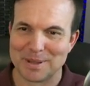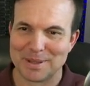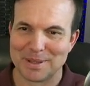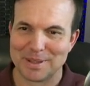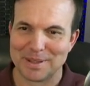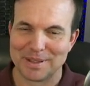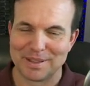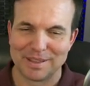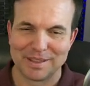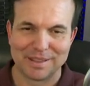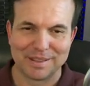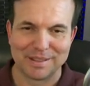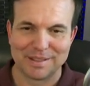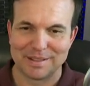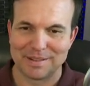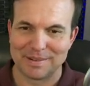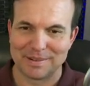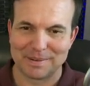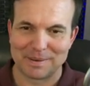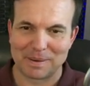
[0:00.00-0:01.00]

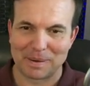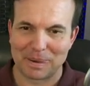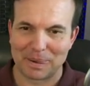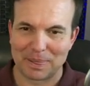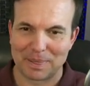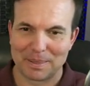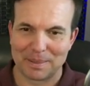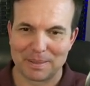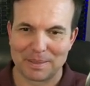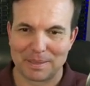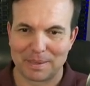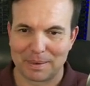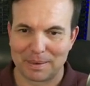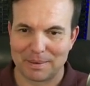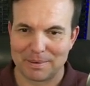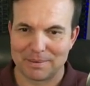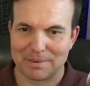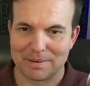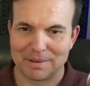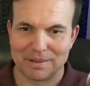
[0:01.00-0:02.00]

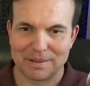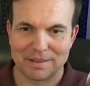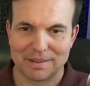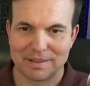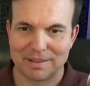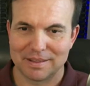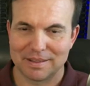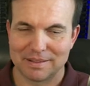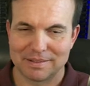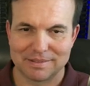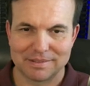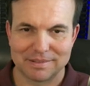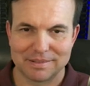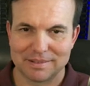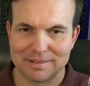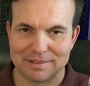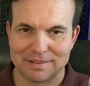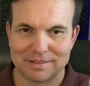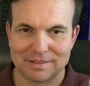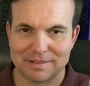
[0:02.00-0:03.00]

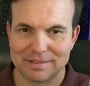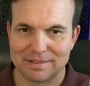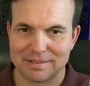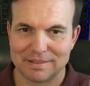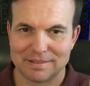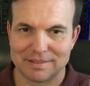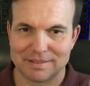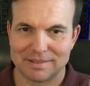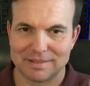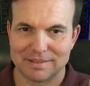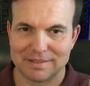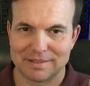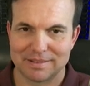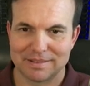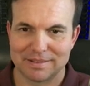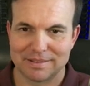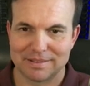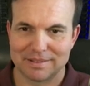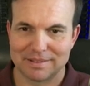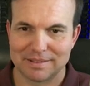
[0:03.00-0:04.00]

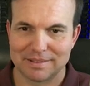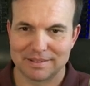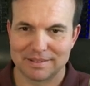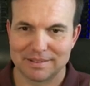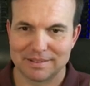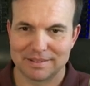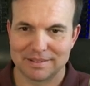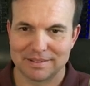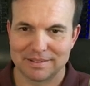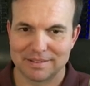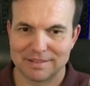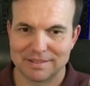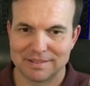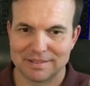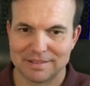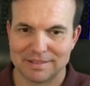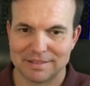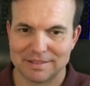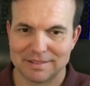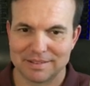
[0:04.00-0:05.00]

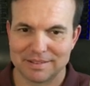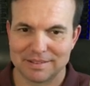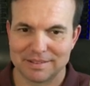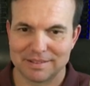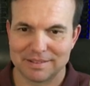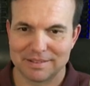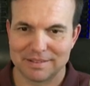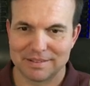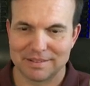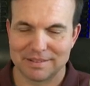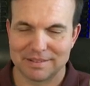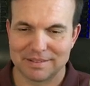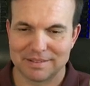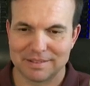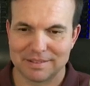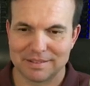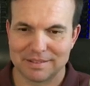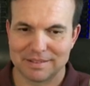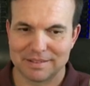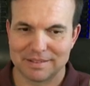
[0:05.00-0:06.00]

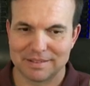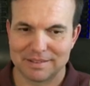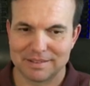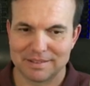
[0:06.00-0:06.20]
[no speech]